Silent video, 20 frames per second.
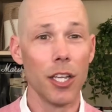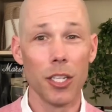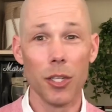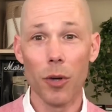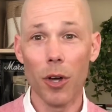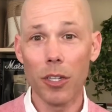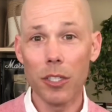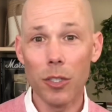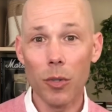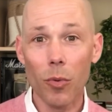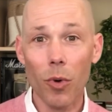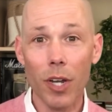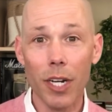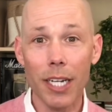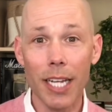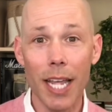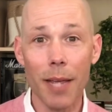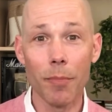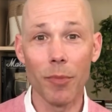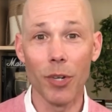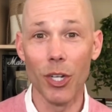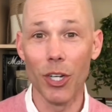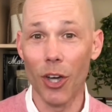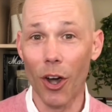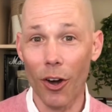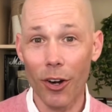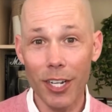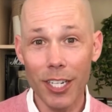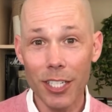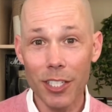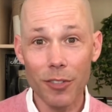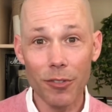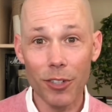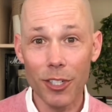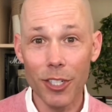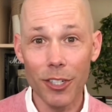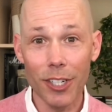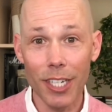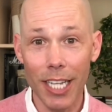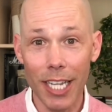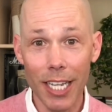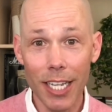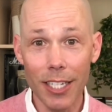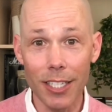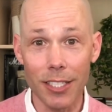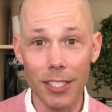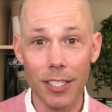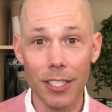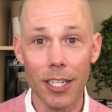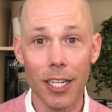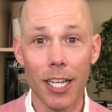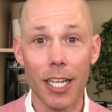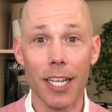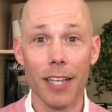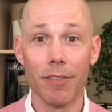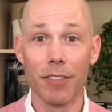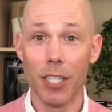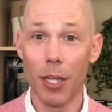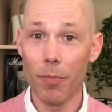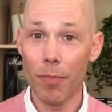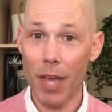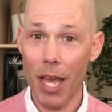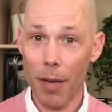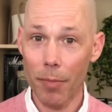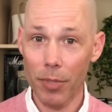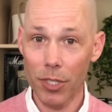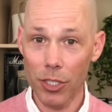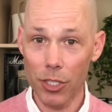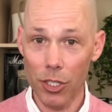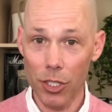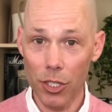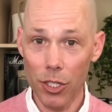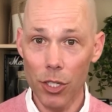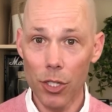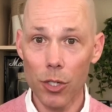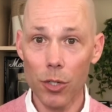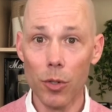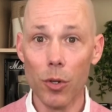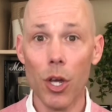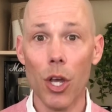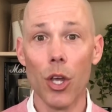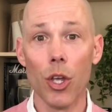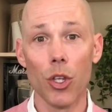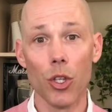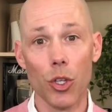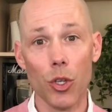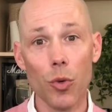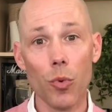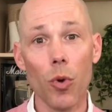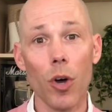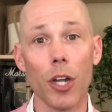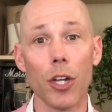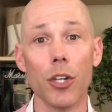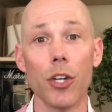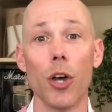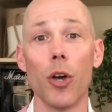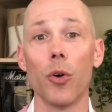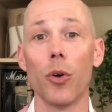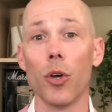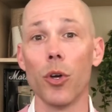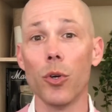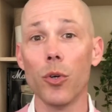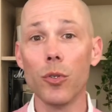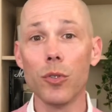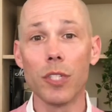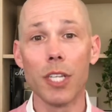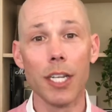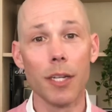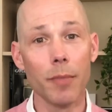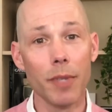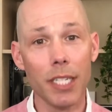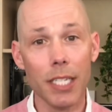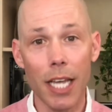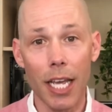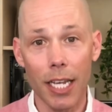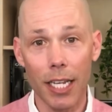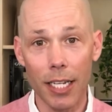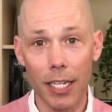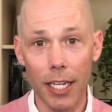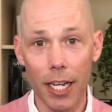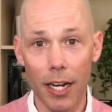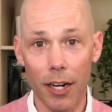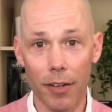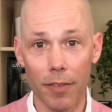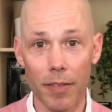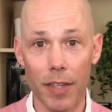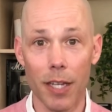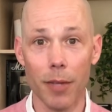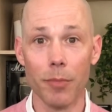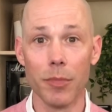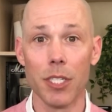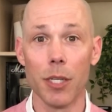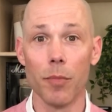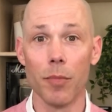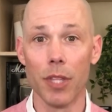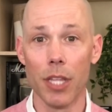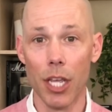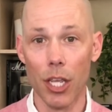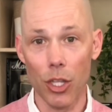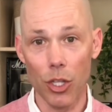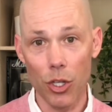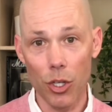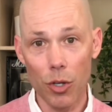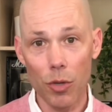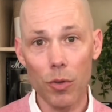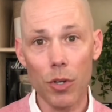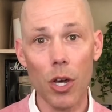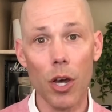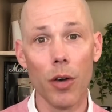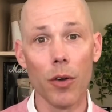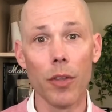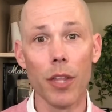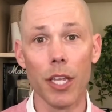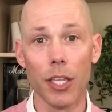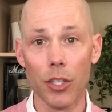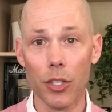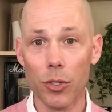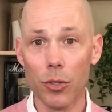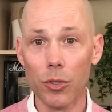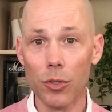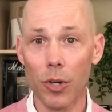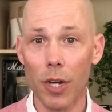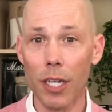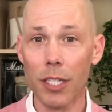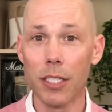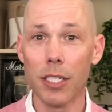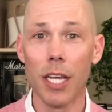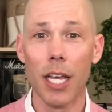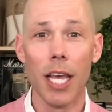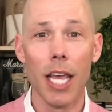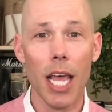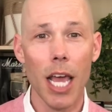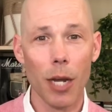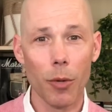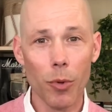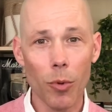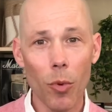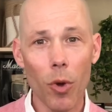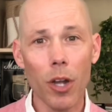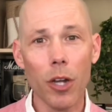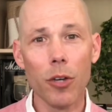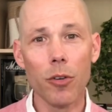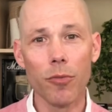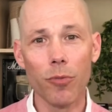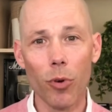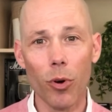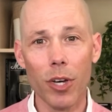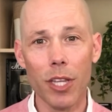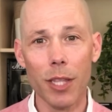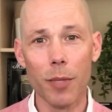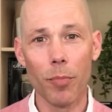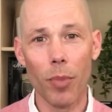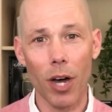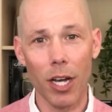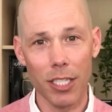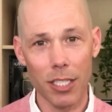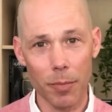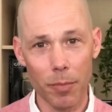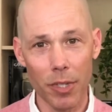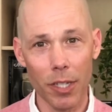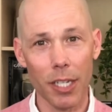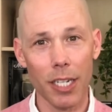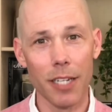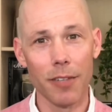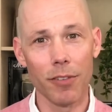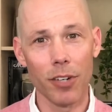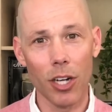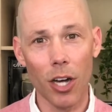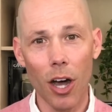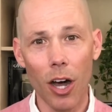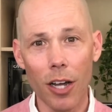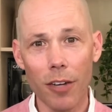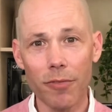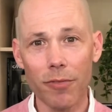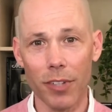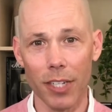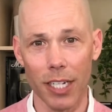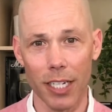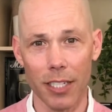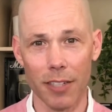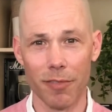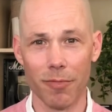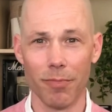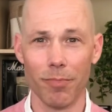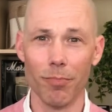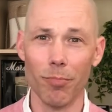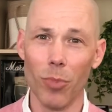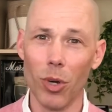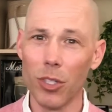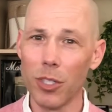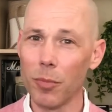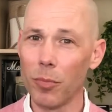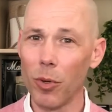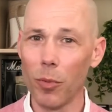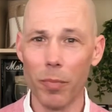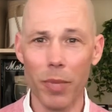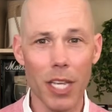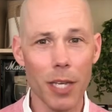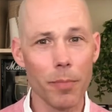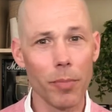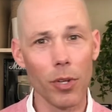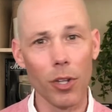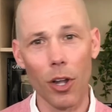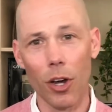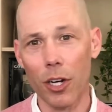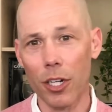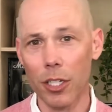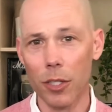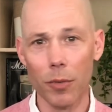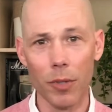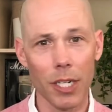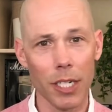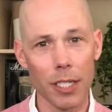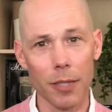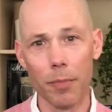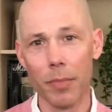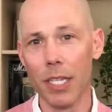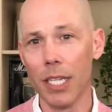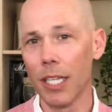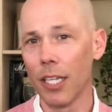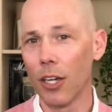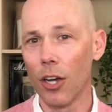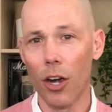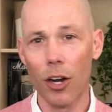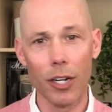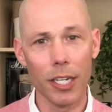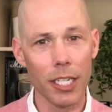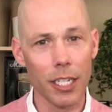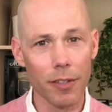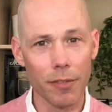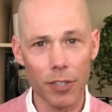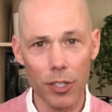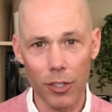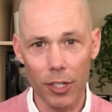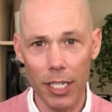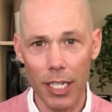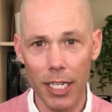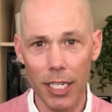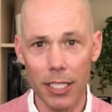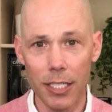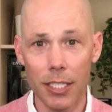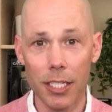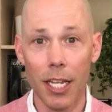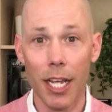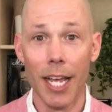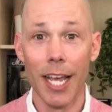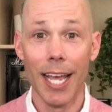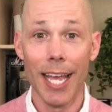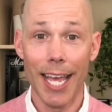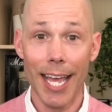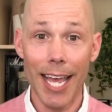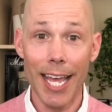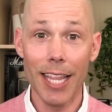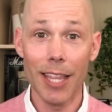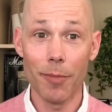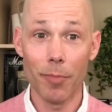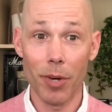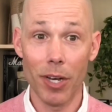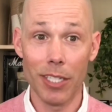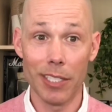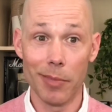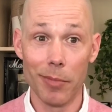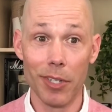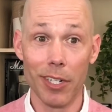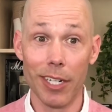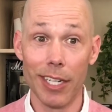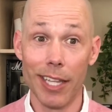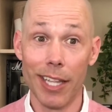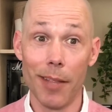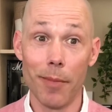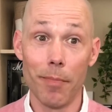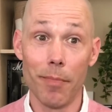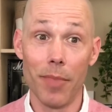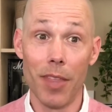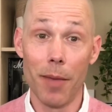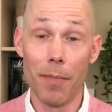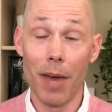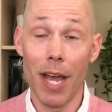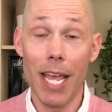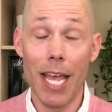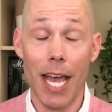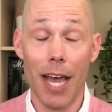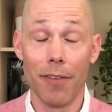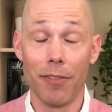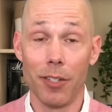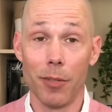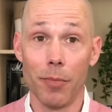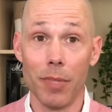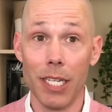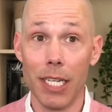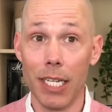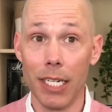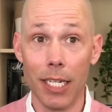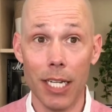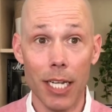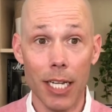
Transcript: You also want to name guardians for your kids. If something happens to you, you want to know who's going to be taking care of them, someone that you know, that you trust, and we want to avoid the possibility of conflict, multiple people arguing to be the guardian of your kids, and the possibility that they might have to be